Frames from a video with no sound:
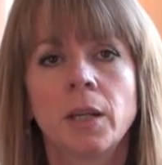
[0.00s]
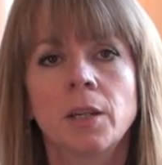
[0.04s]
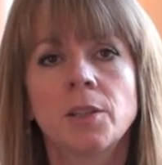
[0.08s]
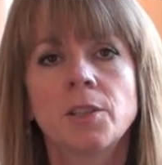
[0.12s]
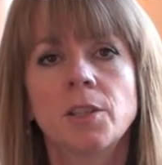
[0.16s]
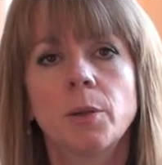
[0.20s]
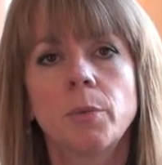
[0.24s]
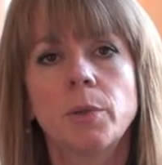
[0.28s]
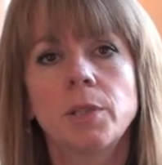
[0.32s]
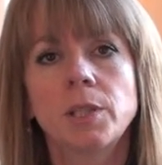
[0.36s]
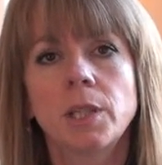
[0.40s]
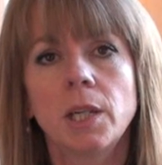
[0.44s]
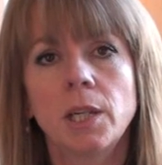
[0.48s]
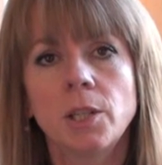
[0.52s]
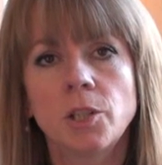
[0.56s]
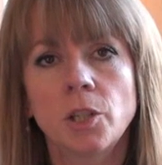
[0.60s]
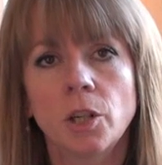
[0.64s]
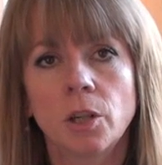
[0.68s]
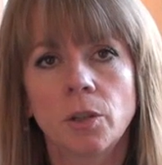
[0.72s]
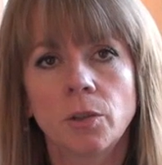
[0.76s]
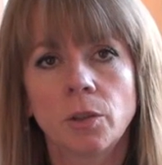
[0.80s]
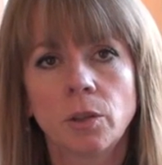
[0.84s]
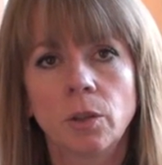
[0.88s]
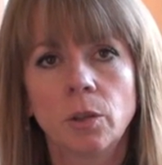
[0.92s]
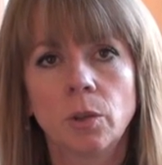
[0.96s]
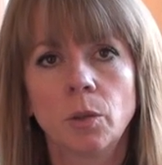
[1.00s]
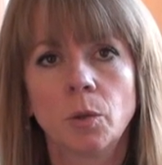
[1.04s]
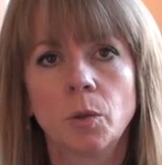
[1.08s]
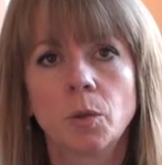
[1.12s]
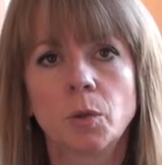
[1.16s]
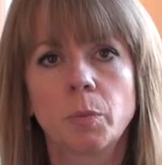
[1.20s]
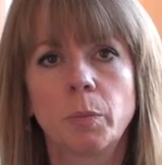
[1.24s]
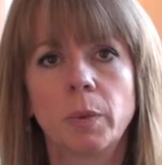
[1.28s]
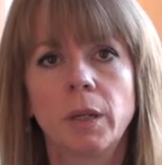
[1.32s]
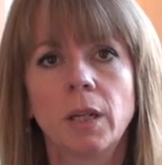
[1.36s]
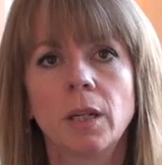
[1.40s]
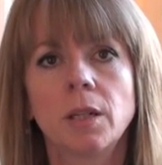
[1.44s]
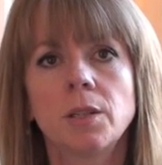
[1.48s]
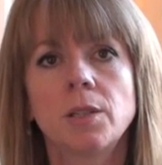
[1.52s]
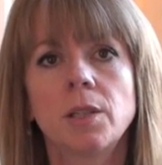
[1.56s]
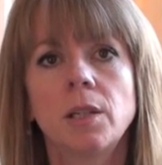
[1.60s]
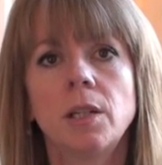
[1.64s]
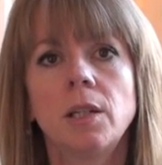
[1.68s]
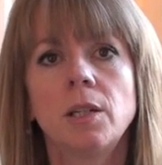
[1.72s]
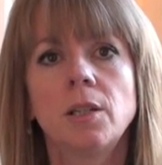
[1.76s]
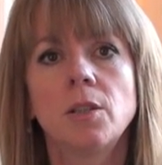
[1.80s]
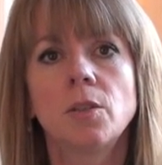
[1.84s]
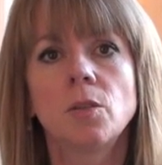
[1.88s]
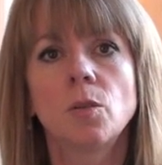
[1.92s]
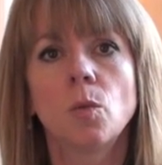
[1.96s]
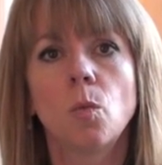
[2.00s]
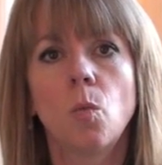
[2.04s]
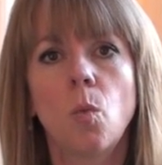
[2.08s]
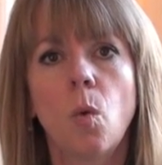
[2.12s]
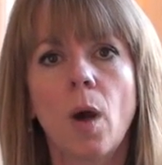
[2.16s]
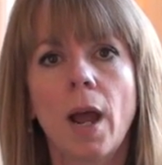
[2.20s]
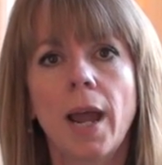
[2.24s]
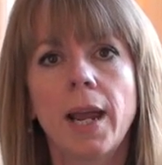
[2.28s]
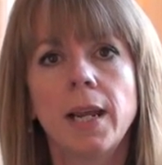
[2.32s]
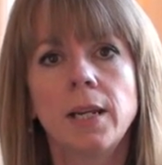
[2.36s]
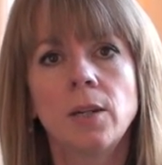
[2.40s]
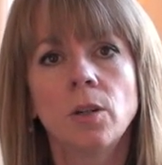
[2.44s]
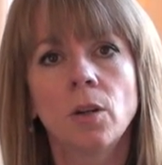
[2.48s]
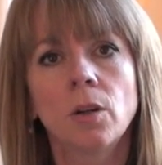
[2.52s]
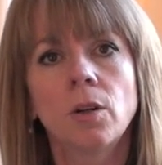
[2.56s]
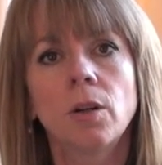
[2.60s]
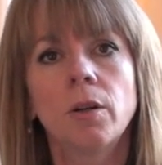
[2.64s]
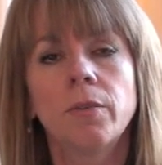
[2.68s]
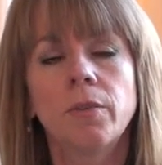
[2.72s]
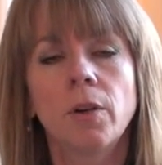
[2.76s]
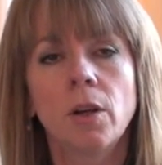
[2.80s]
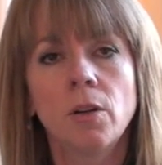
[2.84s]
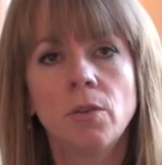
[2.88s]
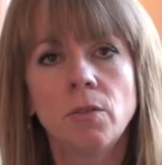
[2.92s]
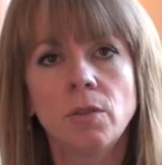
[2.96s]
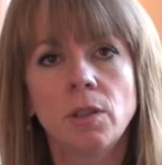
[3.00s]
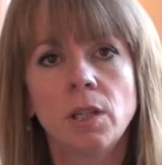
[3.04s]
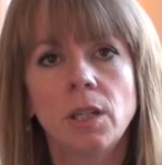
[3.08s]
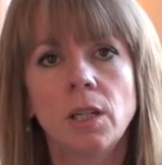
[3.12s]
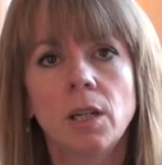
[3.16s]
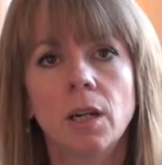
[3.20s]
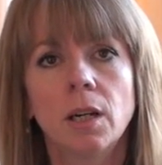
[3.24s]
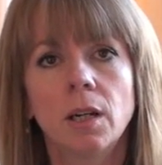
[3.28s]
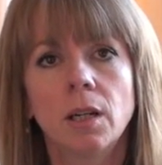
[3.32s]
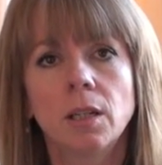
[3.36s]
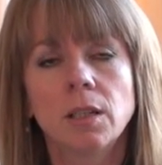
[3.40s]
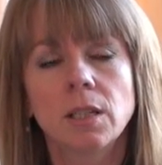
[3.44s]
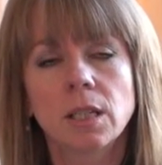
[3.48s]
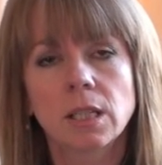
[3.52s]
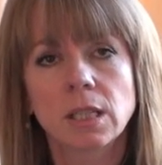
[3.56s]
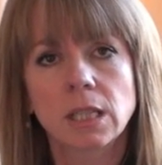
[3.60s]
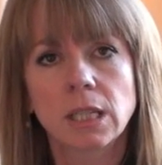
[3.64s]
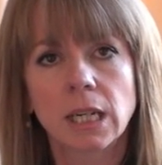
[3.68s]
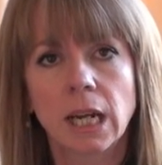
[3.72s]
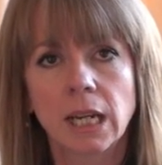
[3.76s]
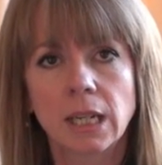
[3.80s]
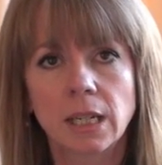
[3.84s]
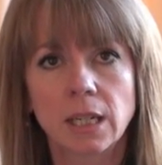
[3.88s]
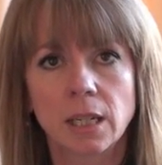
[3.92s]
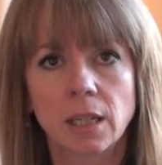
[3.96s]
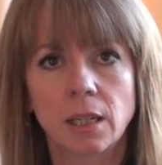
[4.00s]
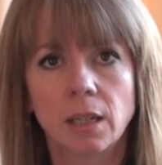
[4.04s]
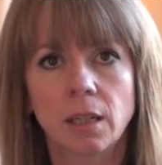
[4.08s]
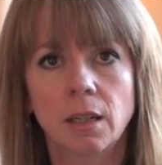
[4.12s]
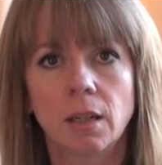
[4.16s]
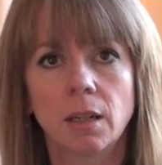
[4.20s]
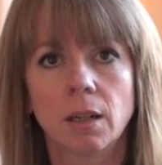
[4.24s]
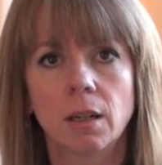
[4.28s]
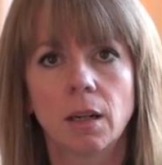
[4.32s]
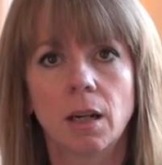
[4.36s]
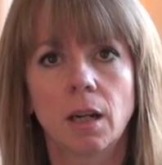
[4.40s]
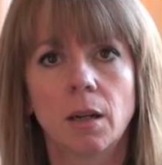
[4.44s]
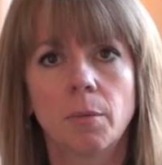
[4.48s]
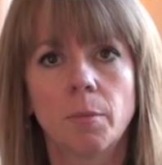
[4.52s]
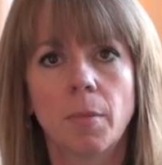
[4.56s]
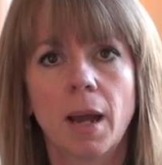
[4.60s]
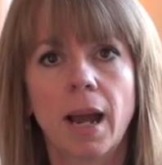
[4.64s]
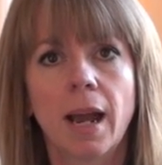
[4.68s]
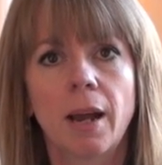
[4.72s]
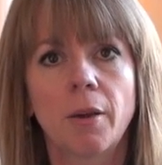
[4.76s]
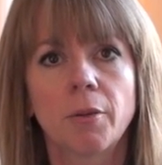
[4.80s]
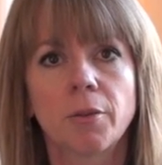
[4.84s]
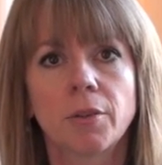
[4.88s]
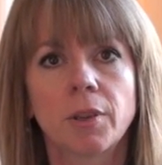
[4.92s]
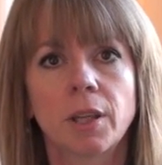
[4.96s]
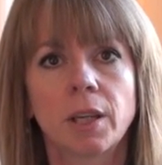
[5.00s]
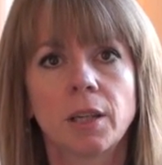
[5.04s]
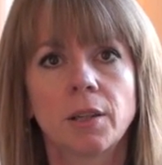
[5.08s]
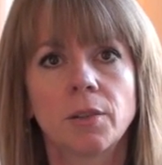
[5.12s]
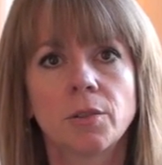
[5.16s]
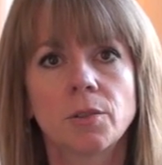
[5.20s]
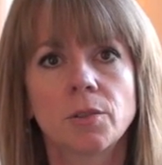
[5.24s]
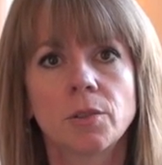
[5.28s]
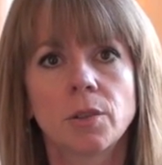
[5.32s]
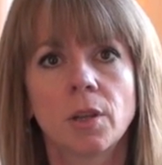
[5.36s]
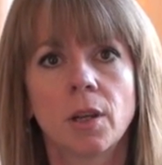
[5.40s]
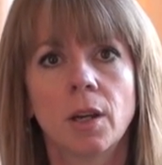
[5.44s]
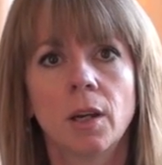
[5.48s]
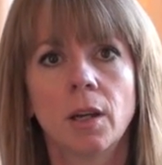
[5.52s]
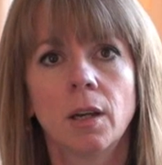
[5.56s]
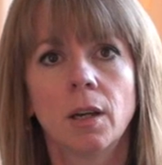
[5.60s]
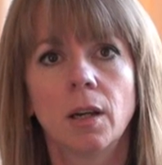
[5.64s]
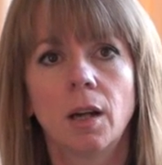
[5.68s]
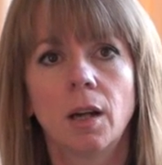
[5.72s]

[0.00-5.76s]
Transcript: So we teach it on the course because it is a way not of only understanding how things,